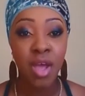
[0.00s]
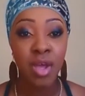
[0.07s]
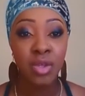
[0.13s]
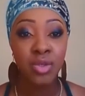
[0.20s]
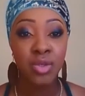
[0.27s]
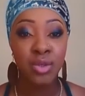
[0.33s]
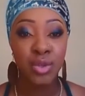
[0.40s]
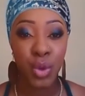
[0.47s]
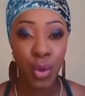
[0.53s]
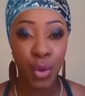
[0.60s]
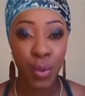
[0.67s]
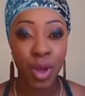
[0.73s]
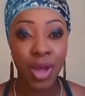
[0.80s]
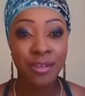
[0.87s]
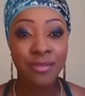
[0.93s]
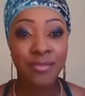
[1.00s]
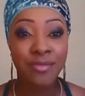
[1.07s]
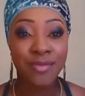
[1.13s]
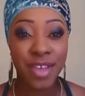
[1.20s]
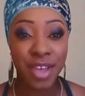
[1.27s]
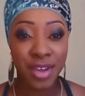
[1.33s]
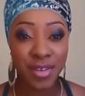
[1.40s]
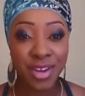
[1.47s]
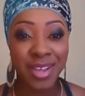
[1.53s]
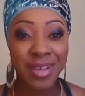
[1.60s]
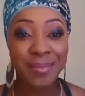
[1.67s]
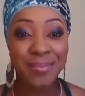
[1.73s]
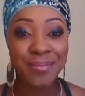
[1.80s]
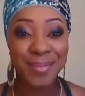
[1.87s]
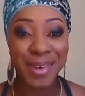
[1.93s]
so very
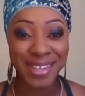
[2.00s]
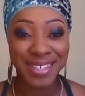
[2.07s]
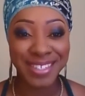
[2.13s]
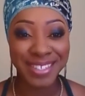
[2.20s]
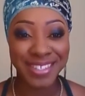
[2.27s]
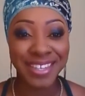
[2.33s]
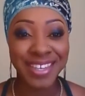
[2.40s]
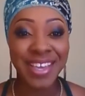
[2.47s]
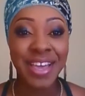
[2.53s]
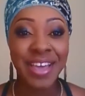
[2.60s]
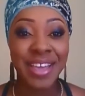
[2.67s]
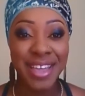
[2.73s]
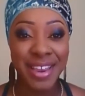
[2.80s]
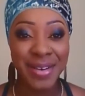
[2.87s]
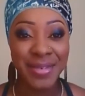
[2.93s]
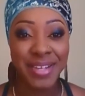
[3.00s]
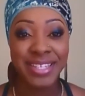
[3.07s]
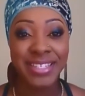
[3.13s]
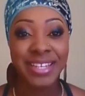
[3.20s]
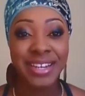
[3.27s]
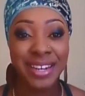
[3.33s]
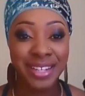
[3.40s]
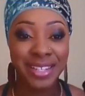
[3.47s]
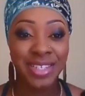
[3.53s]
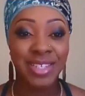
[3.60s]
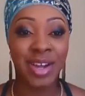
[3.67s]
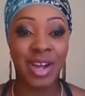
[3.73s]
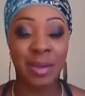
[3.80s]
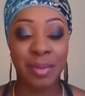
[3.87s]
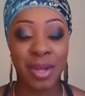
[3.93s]
much. Anyways, let's
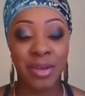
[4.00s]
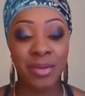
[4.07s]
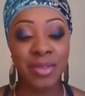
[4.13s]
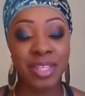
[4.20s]
talk about